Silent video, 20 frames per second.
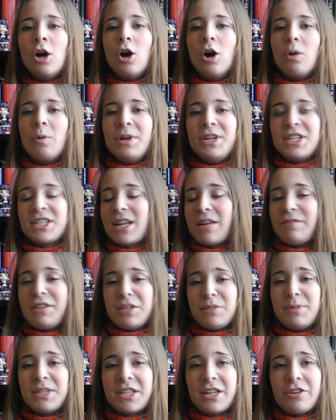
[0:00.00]
or we just have
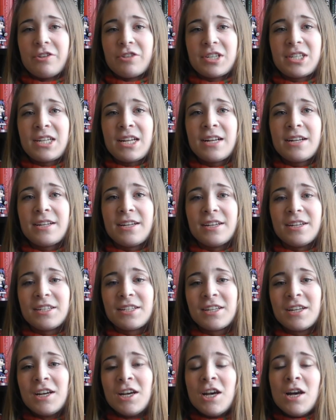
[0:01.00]
these
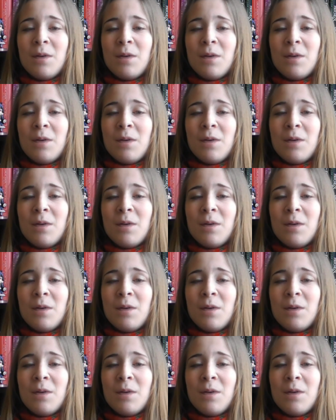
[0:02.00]
misunderstandings,